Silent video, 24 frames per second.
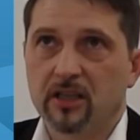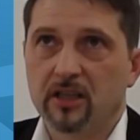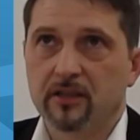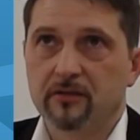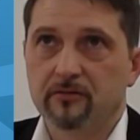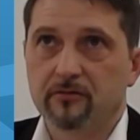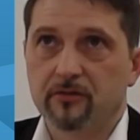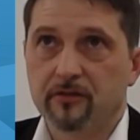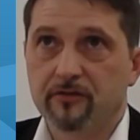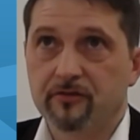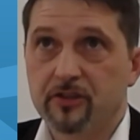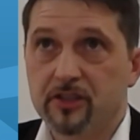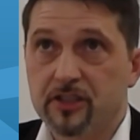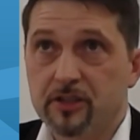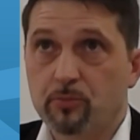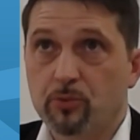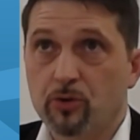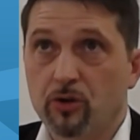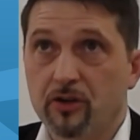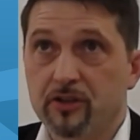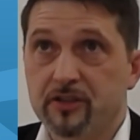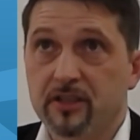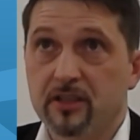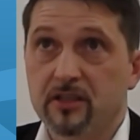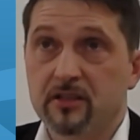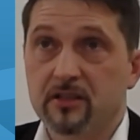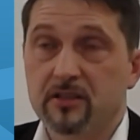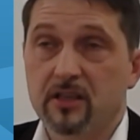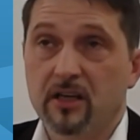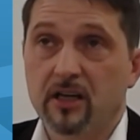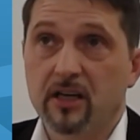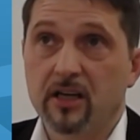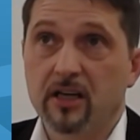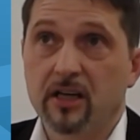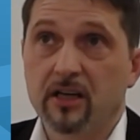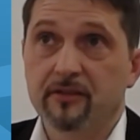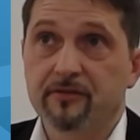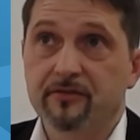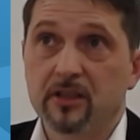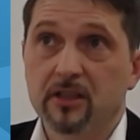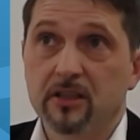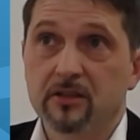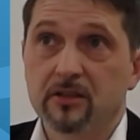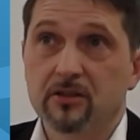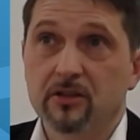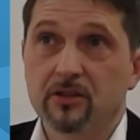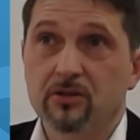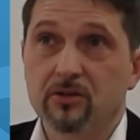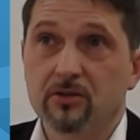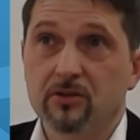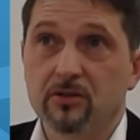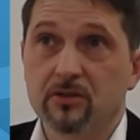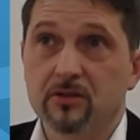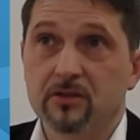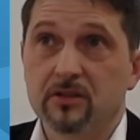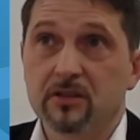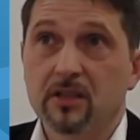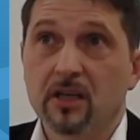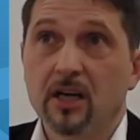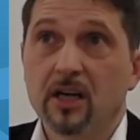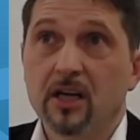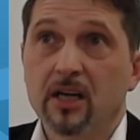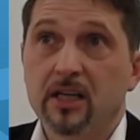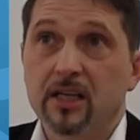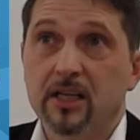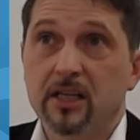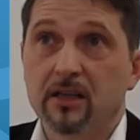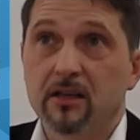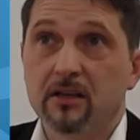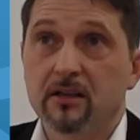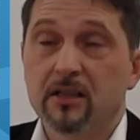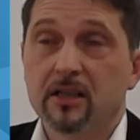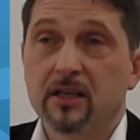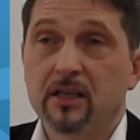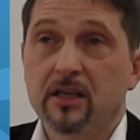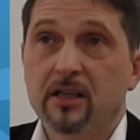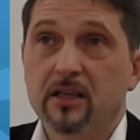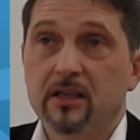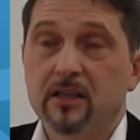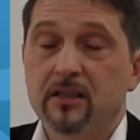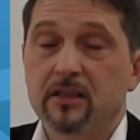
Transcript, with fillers: And uh, with this process I have introduced here,